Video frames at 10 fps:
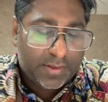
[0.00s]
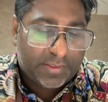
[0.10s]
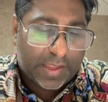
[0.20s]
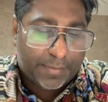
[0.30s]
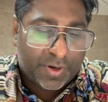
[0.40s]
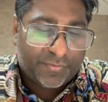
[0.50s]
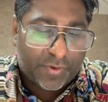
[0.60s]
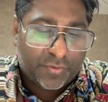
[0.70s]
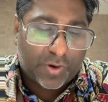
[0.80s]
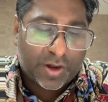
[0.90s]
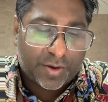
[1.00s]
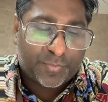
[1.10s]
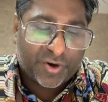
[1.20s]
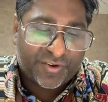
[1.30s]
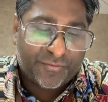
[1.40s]
Table
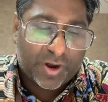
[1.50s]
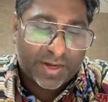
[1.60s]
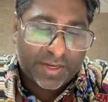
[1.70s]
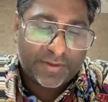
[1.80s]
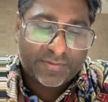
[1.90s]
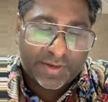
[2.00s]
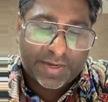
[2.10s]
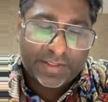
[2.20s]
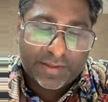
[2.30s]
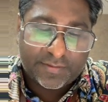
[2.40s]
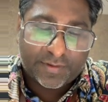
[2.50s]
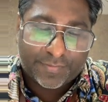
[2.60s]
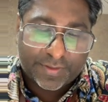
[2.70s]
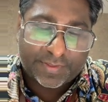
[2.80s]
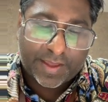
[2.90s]
4.1 gives the details
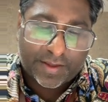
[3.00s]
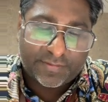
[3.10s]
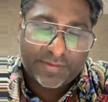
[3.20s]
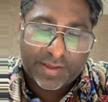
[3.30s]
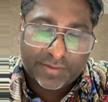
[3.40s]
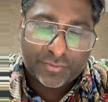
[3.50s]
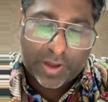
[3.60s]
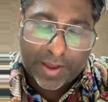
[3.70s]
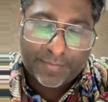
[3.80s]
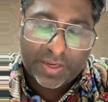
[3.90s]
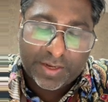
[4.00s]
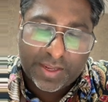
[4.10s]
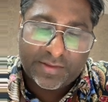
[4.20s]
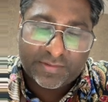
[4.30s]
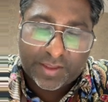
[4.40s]
of the test J to M. In
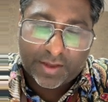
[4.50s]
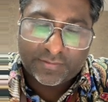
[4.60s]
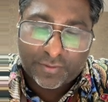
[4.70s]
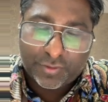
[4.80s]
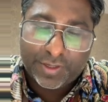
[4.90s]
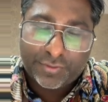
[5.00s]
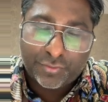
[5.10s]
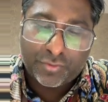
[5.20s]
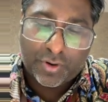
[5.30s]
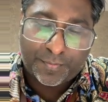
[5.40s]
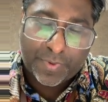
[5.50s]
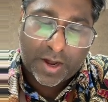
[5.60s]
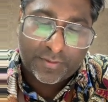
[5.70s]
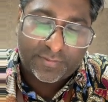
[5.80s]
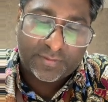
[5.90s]
each test, only 2
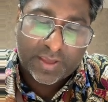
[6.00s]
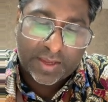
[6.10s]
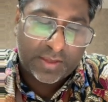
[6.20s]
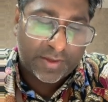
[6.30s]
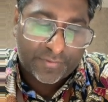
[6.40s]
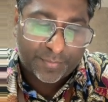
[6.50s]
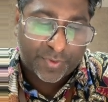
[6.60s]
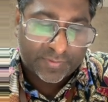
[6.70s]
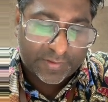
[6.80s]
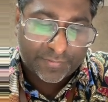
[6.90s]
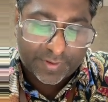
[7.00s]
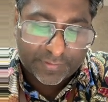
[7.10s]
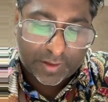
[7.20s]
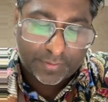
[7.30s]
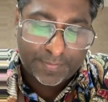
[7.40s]
compounds, okay, give a positive
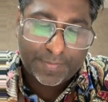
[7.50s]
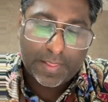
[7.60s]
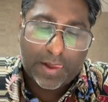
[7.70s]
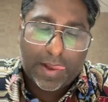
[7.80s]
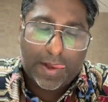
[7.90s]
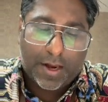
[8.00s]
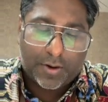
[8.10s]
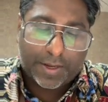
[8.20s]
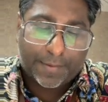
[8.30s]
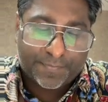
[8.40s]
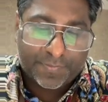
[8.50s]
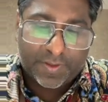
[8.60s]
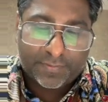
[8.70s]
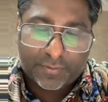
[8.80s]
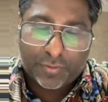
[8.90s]
result.
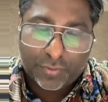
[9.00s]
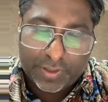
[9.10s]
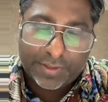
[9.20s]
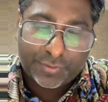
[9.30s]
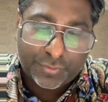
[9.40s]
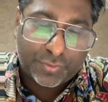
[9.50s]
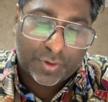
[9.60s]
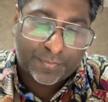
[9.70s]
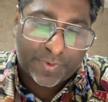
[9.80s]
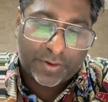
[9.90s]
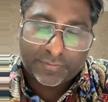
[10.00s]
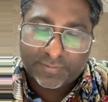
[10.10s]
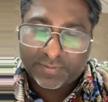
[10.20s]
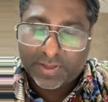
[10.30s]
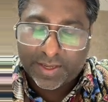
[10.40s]
Okay, so only 2
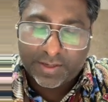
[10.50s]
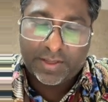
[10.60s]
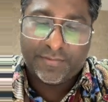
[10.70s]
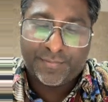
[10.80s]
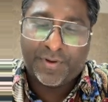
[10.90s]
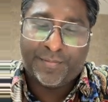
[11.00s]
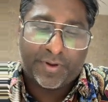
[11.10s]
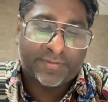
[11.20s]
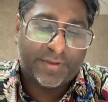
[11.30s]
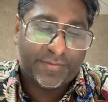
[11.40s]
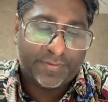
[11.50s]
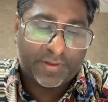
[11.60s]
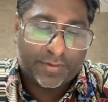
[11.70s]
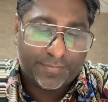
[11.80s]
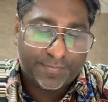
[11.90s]
compounds, okay, give a positive
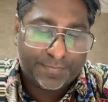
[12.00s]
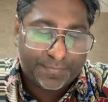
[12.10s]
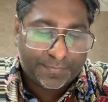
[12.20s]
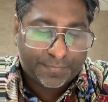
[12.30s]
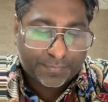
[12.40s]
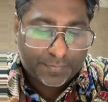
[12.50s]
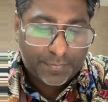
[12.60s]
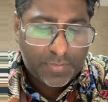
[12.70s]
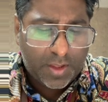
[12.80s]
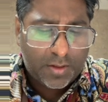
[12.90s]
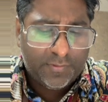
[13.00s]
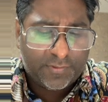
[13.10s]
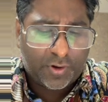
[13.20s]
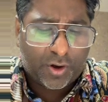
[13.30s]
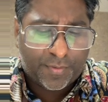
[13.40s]
result.
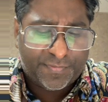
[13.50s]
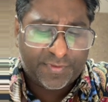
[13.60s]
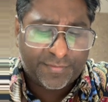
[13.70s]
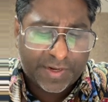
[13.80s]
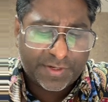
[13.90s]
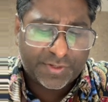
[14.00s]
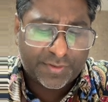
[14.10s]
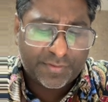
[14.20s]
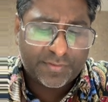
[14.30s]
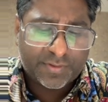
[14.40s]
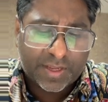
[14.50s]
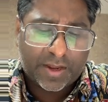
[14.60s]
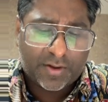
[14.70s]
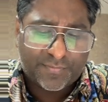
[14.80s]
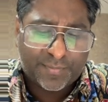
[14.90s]
So observation, okay, of